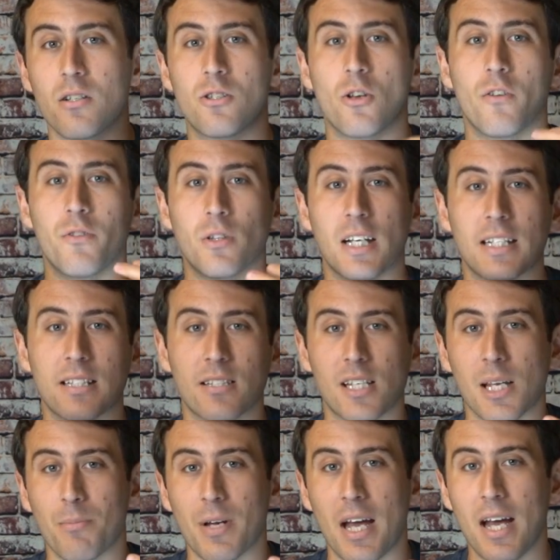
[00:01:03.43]
So if you'd like to
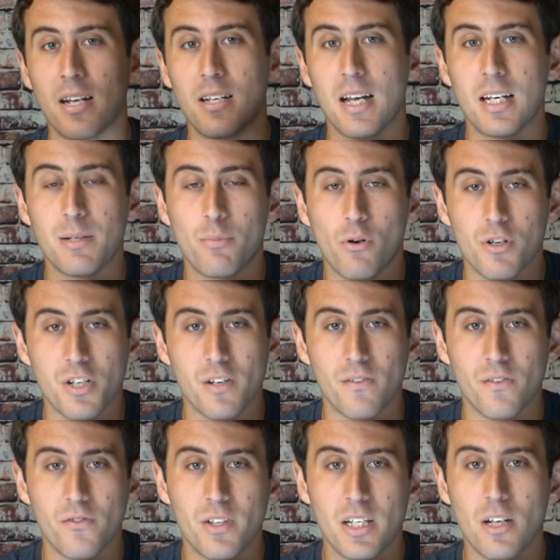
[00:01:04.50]
skip ahead to any portion of
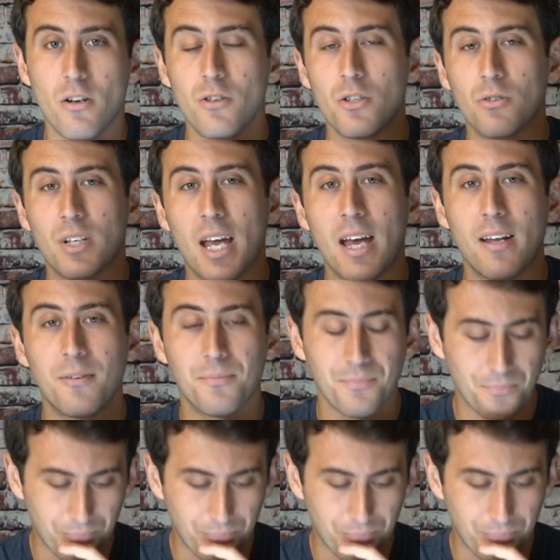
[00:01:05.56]
the video, you can.